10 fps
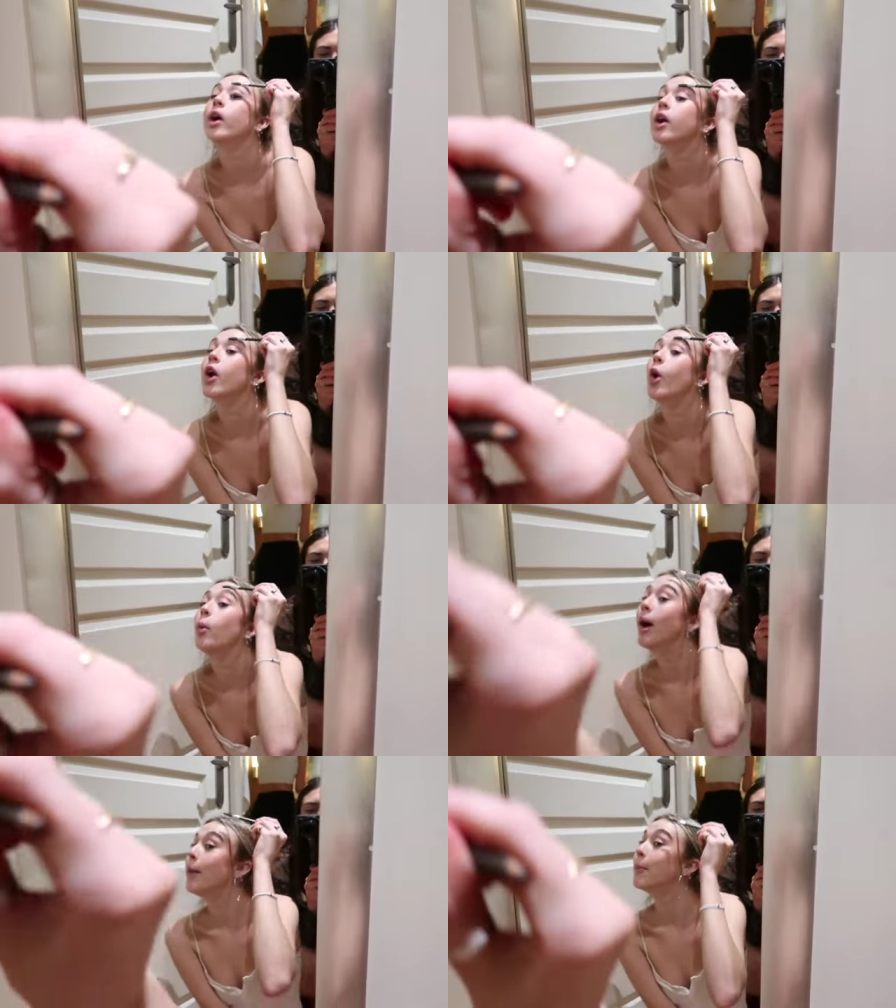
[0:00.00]
and
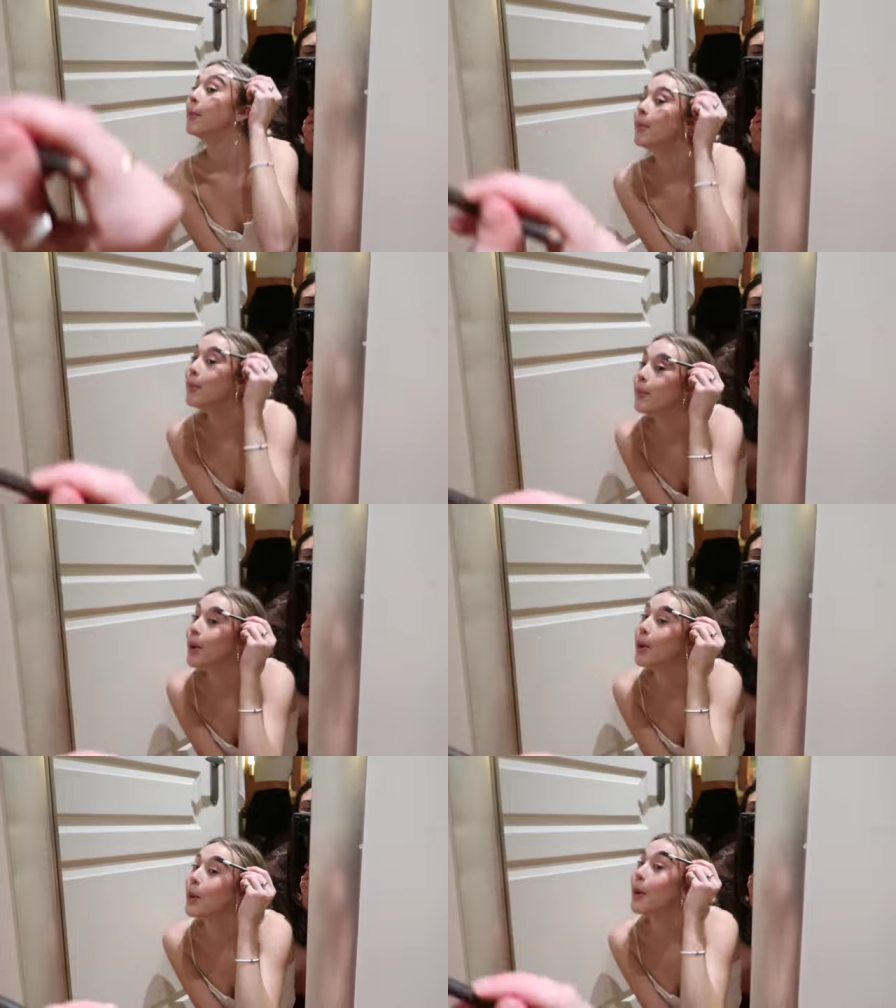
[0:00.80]
comb up,
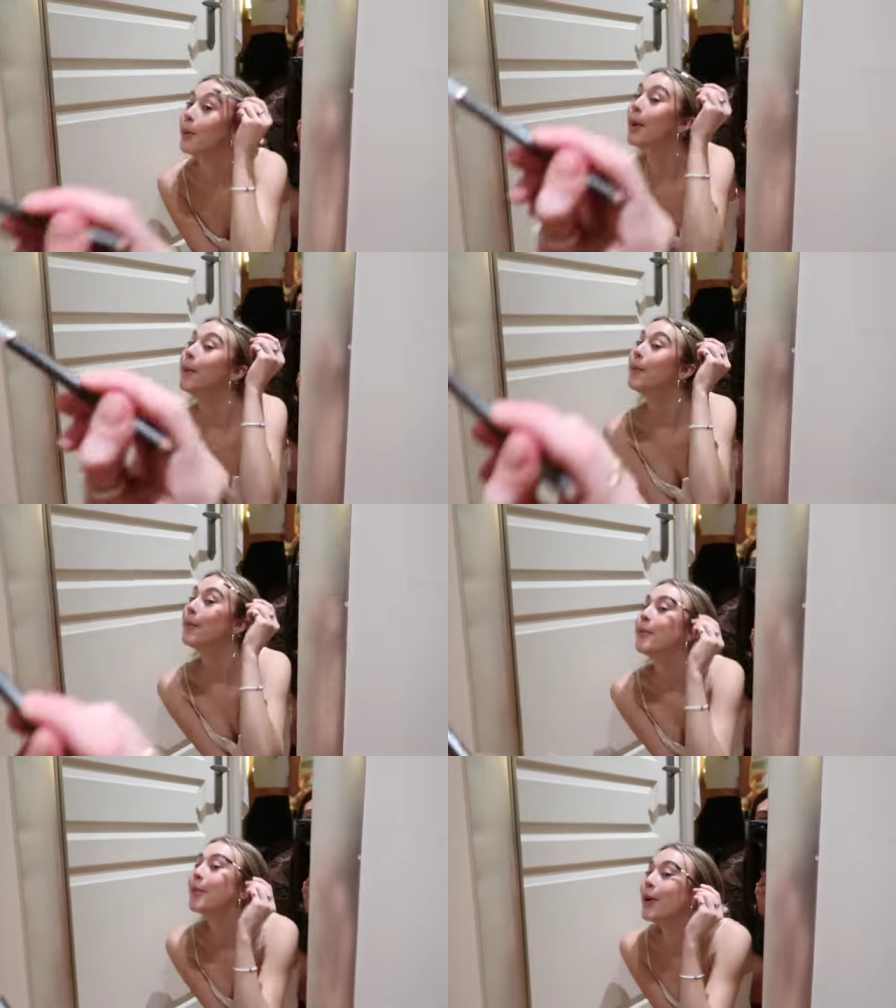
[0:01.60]
comb
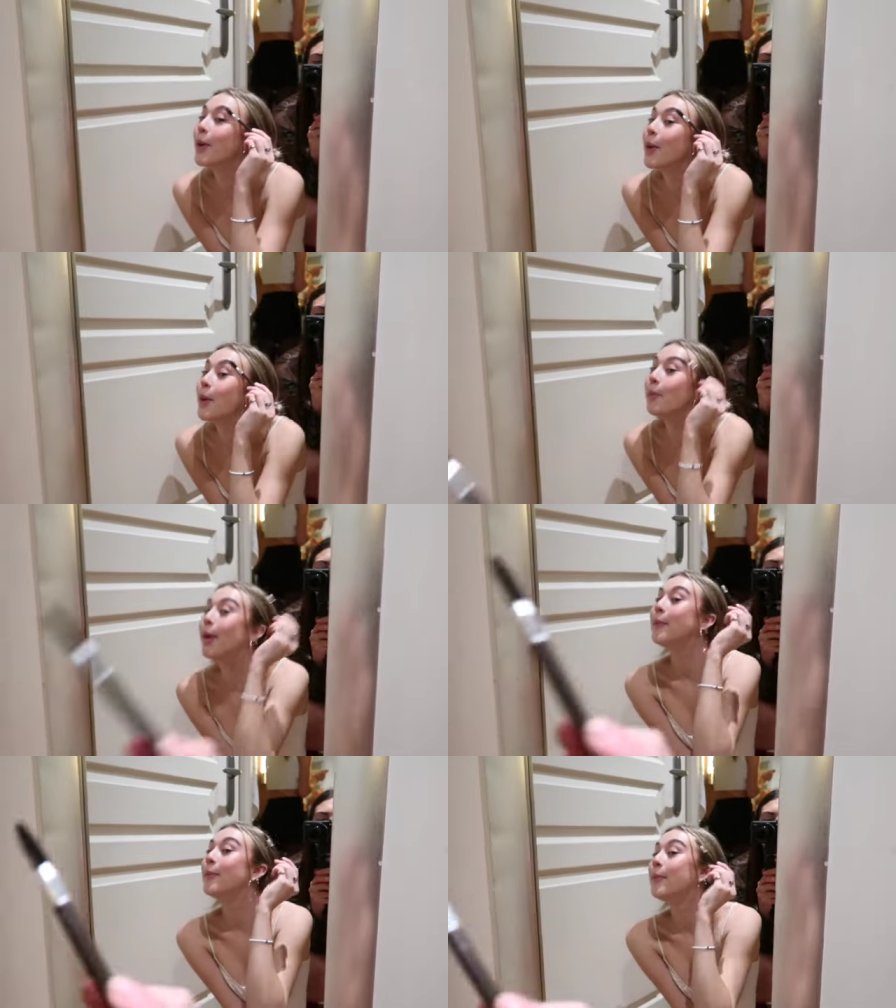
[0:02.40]
up, and comb
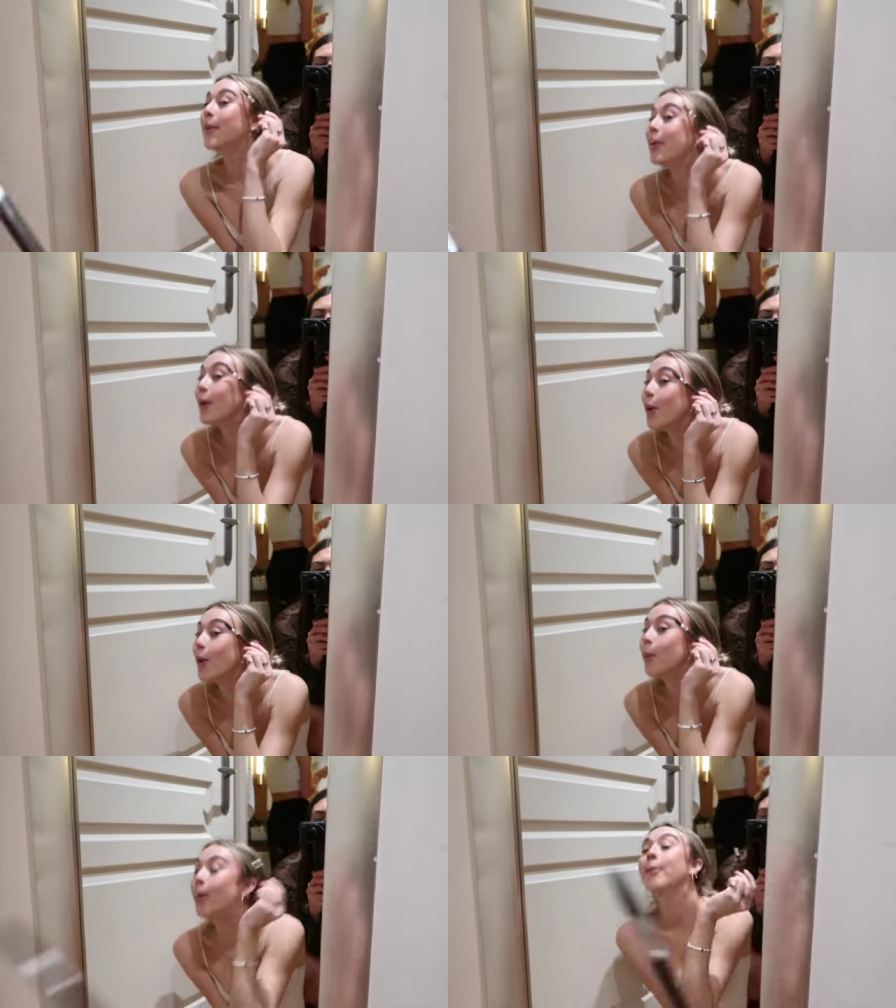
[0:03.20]
up, and then
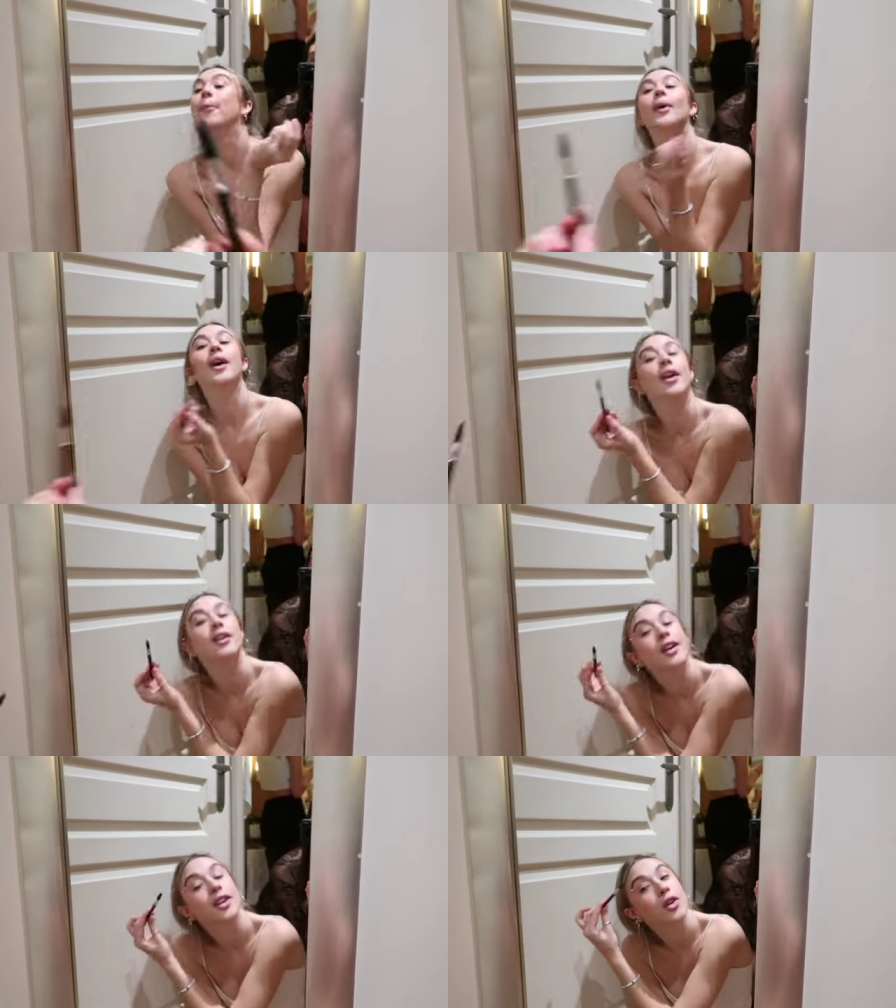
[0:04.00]
comb up.
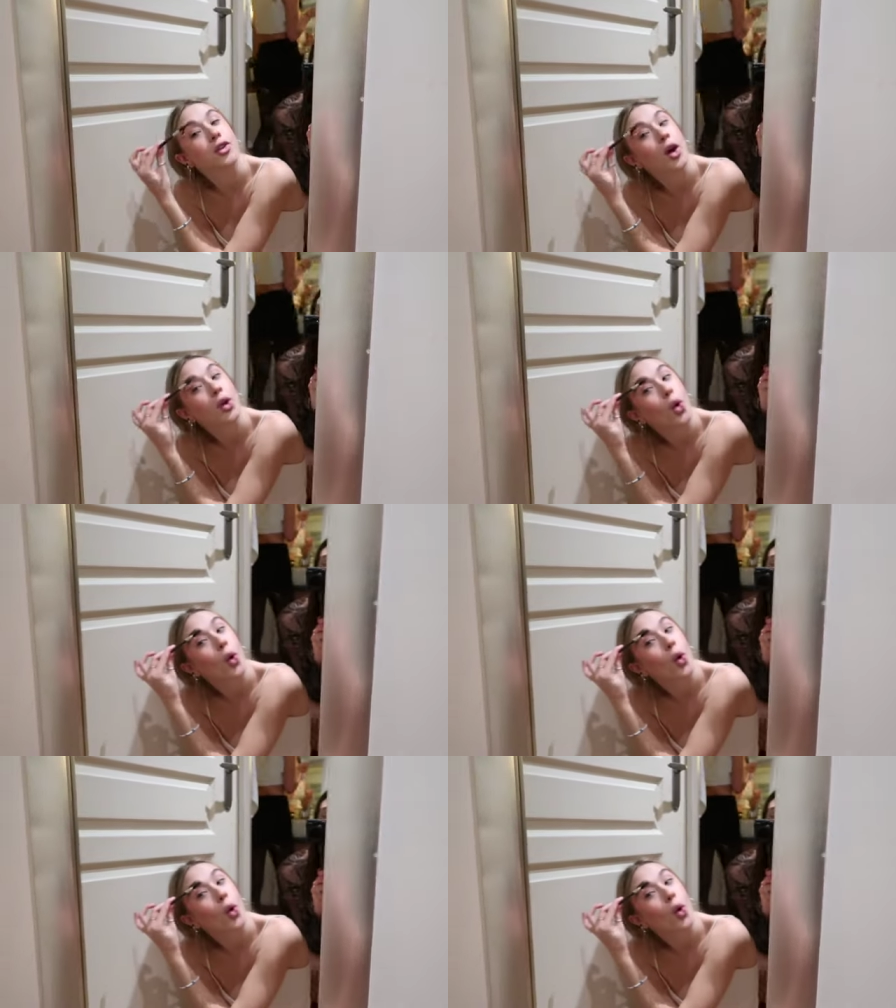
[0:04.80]
Take the other side.